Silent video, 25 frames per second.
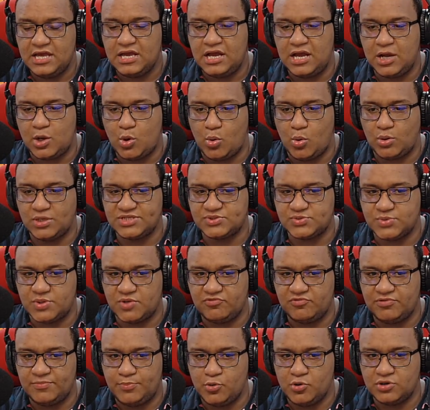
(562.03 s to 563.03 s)
According to
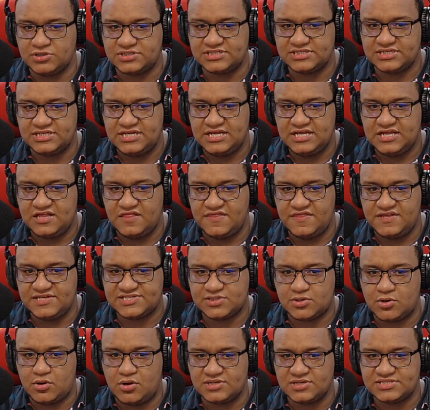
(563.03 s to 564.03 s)
a report,
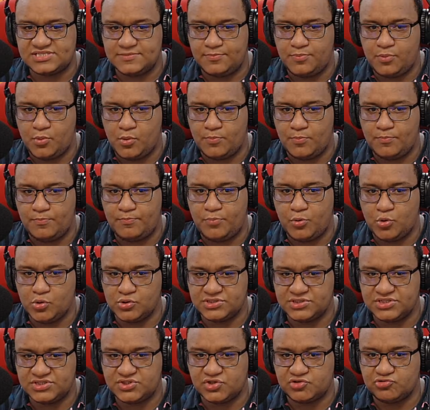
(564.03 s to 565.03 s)
this caused the
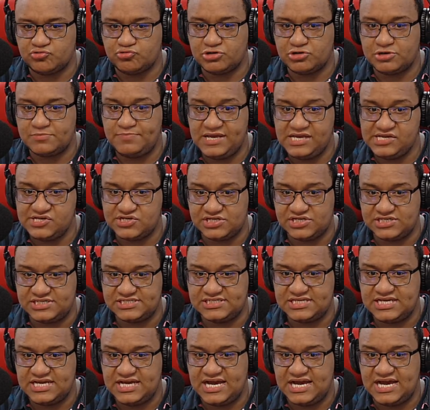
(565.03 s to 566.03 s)
porter to grow
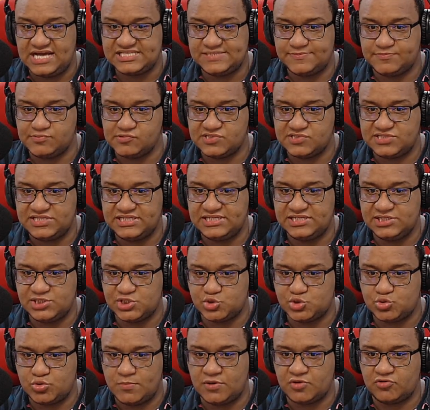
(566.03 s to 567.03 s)
impatient as he proceeded
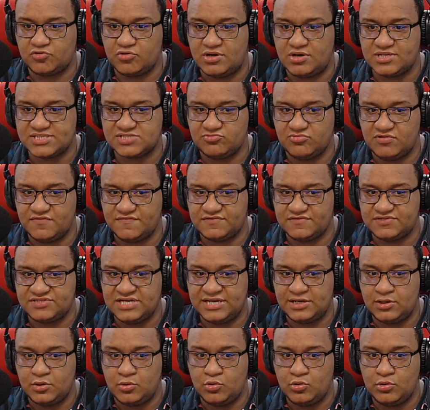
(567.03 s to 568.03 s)
to swim across the river to
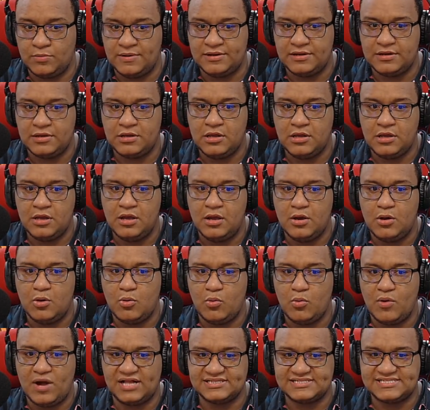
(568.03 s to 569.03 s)
head home.
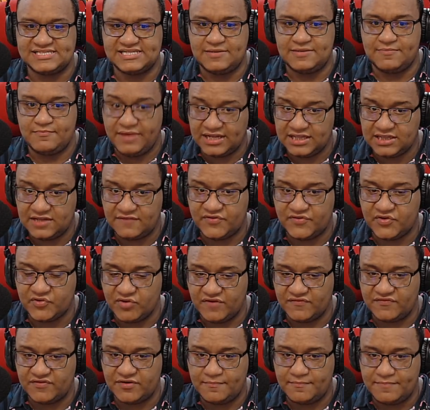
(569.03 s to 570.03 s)
Whilst in the middle of the
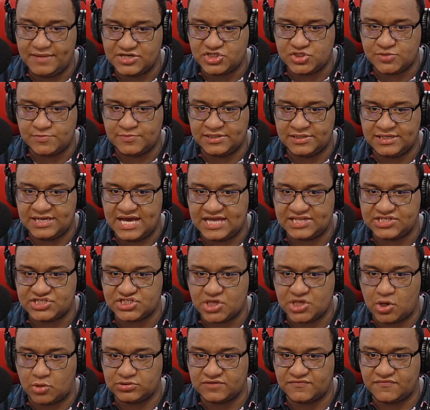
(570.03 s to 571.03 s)
river, Benjamin had
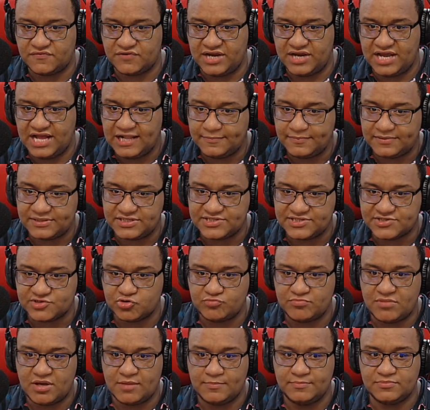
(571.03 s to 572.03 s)
shouted for help and his
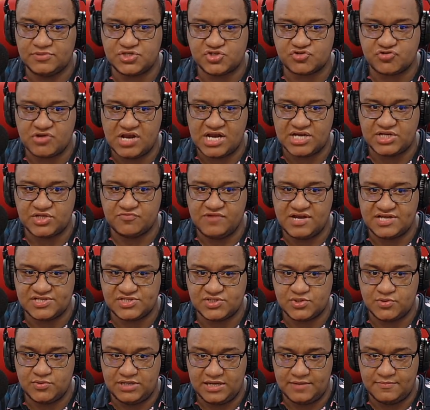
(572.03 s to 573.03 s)
crew members tried to
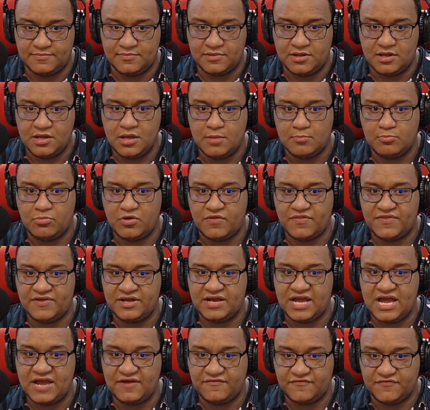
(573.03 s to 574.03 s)
rescue him, but their
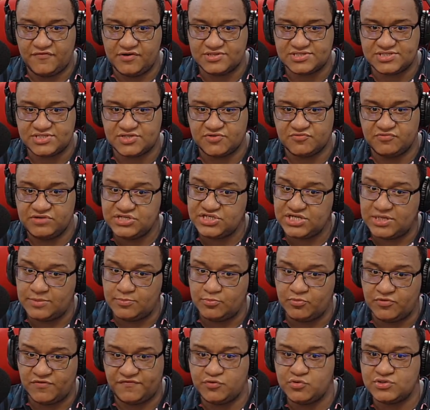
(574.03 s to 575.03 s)
efforts to reach him
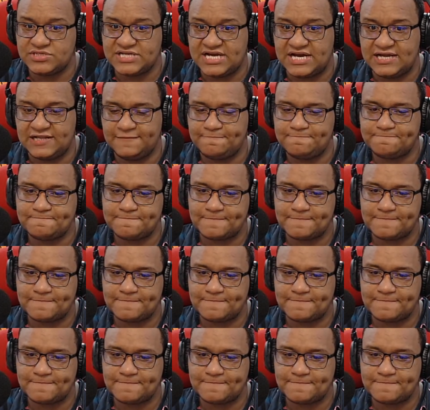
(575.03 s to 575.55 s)
were futile.